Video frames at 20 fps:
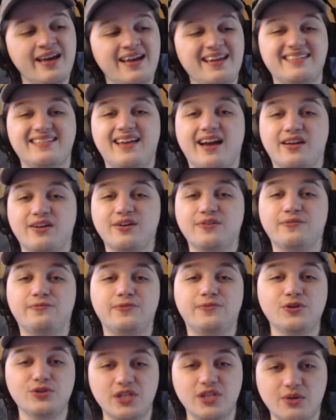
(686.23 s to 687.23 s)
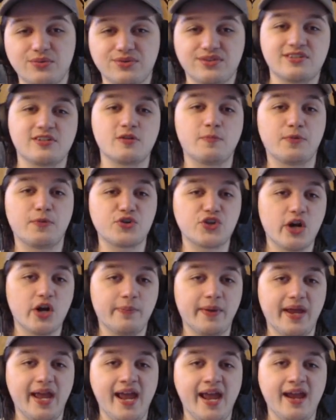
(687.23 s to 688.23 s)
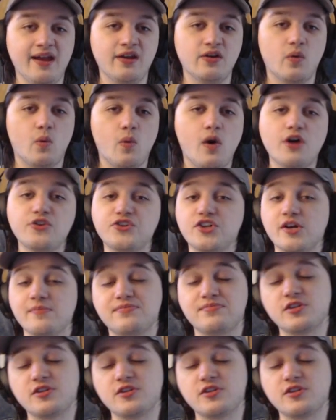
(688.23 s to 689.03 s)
He's got good fielding with Super Jump and Wall Jump.